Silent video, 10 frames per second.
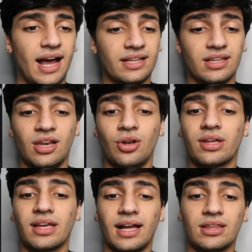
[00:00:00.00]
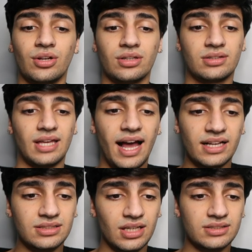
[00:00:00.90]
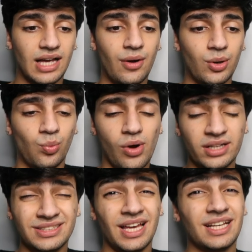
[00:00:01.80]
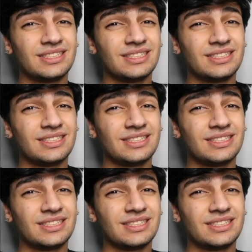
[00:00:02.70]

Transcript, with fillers: and then looking at their taxes how it works